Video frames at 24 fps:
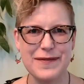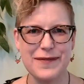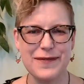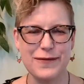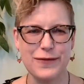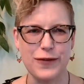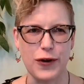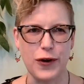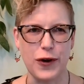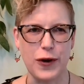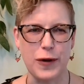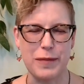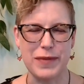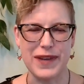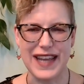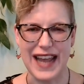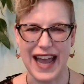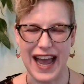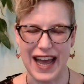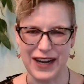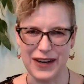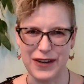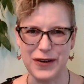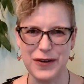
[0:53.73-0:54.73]
for
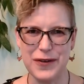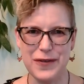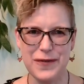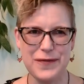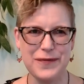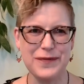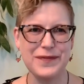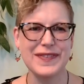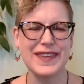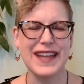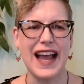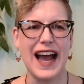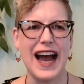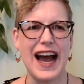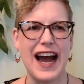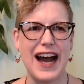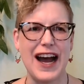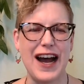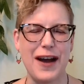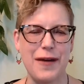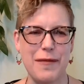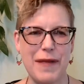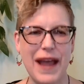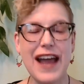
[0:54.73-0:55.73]
piano
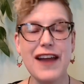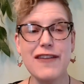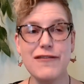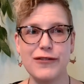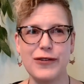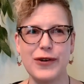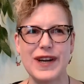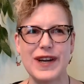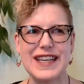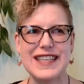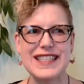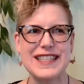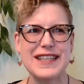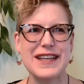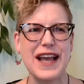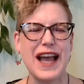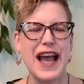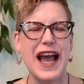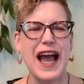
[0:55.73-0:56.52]
and voice.